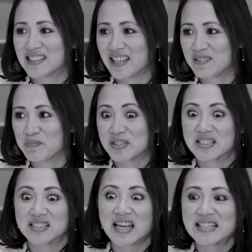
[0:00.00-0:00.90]
like put
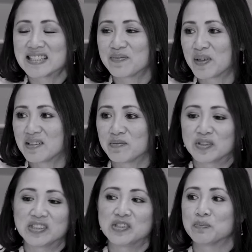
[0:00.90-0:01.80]
tons of money,
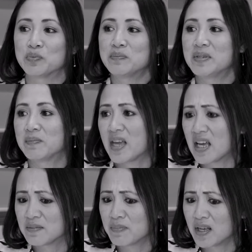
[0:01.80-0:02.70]
but use premium
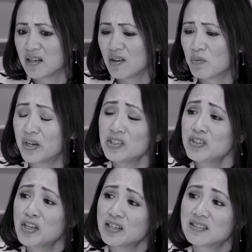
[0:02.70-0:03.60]
gas, but why do
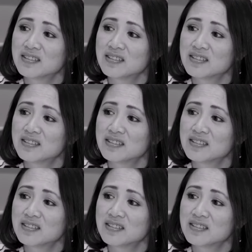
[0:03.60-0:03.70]
you not